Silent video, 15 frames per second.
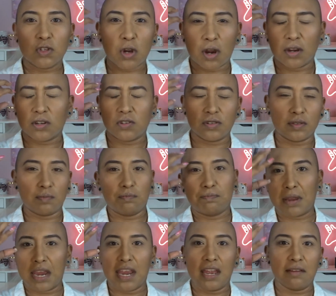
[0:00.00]
dark, just
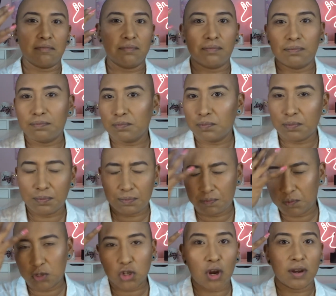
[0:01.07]
bam,
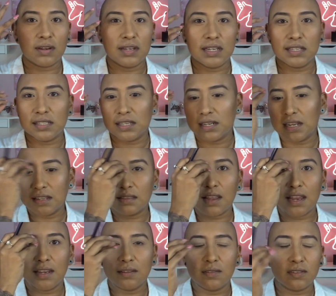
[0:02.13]
darkness and then
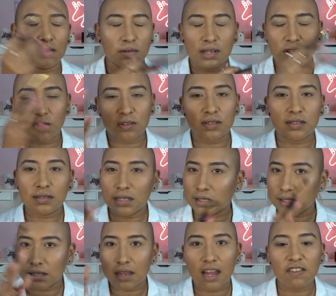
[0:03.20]
light. So it's
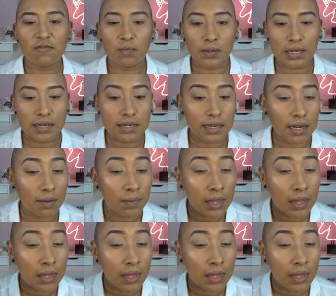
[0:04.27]
a lot of blending.